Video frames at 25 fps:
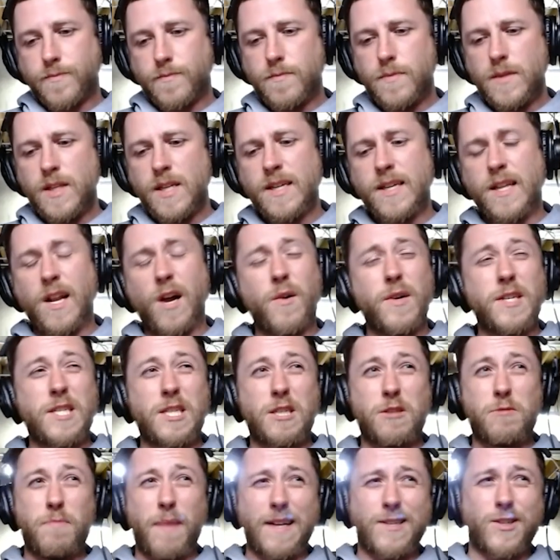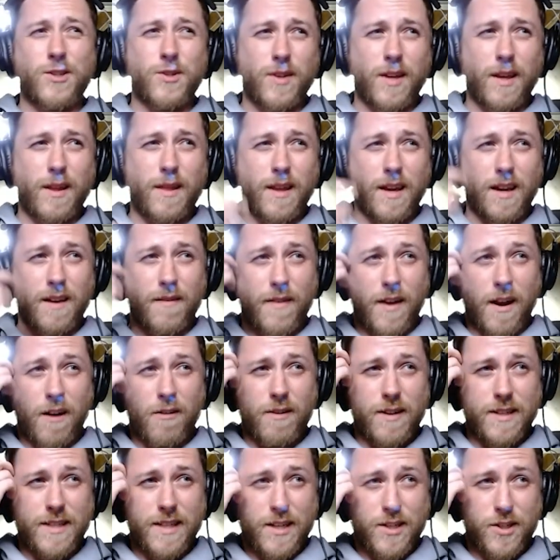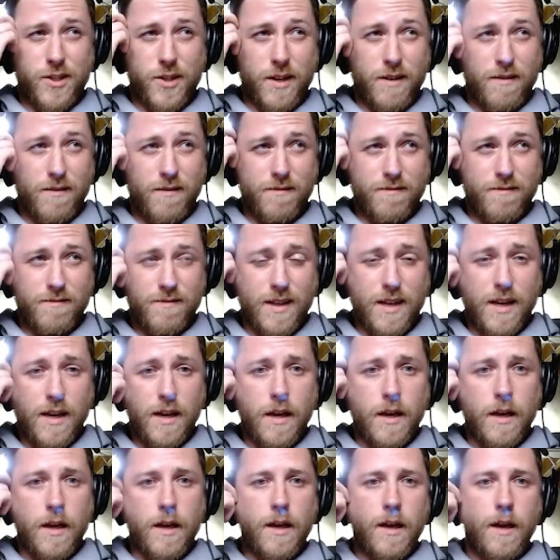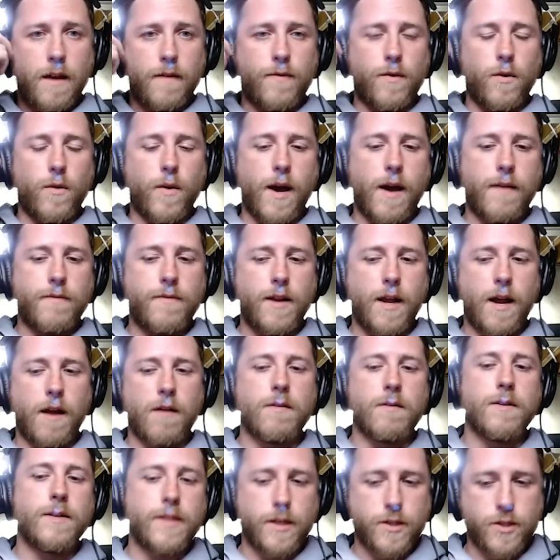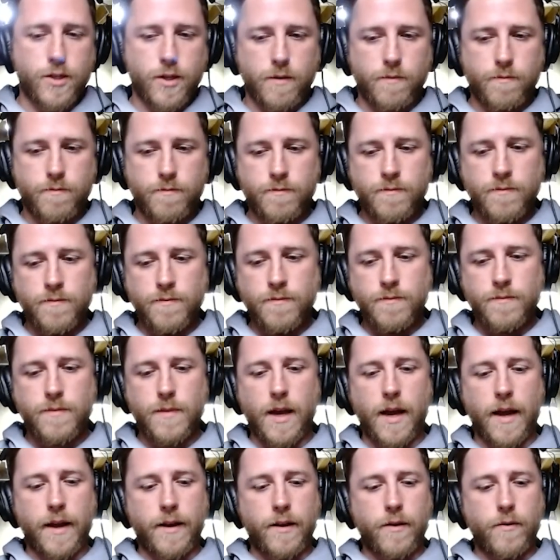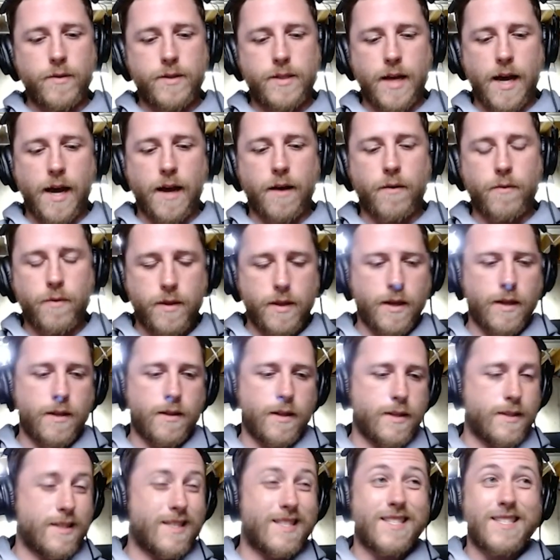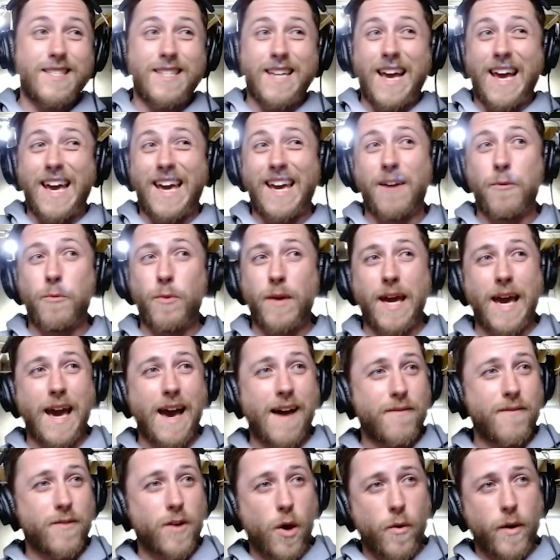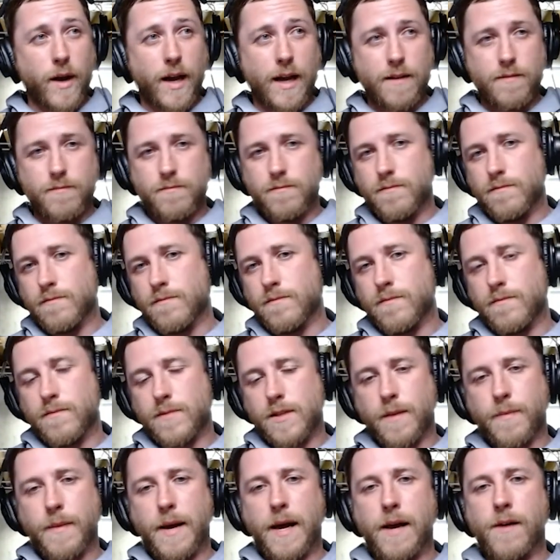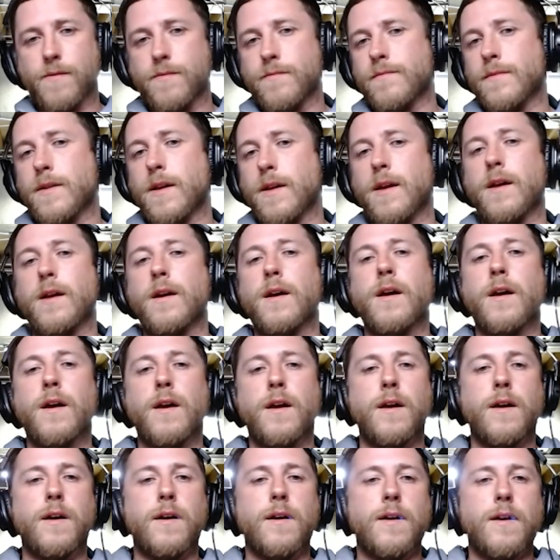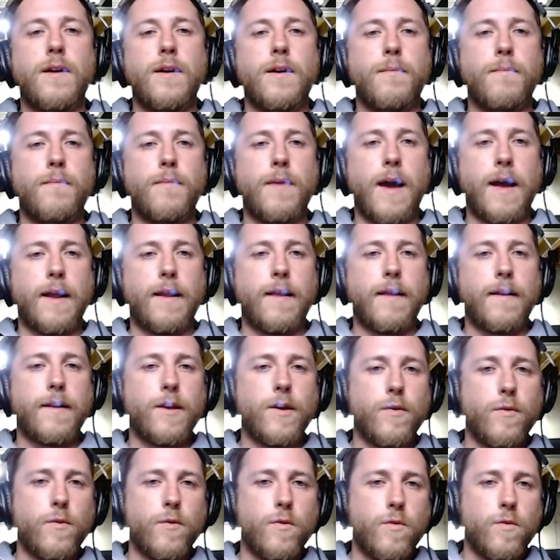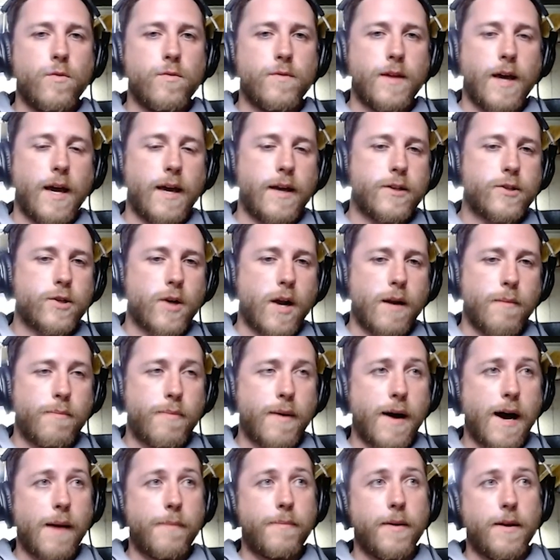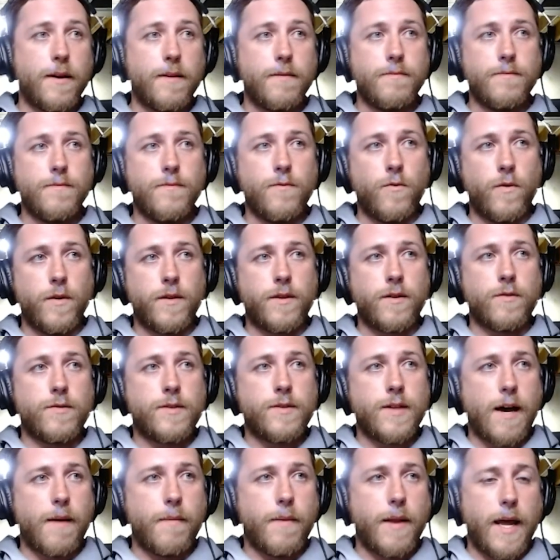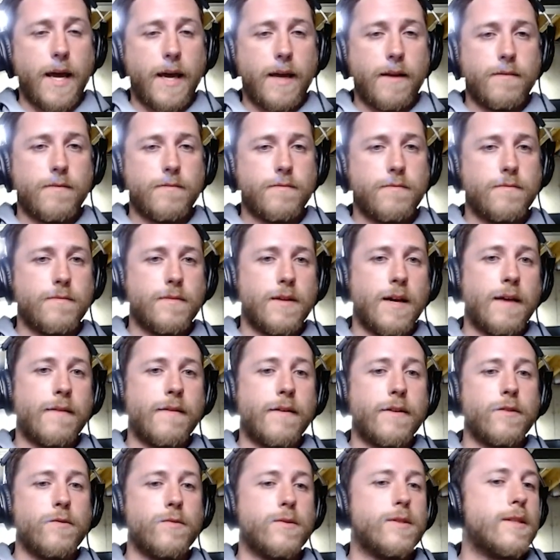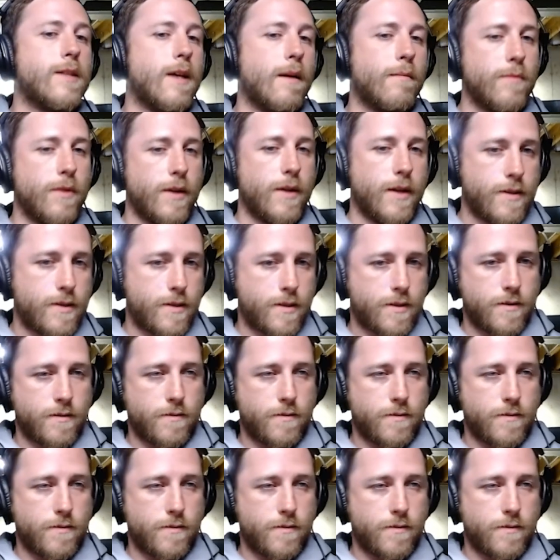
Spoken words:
Especially think of Erudition. If you have an Erudition and you attack with it, let's say we have go again somehow, and then they try to pop it with their Dominate, and then you Semblance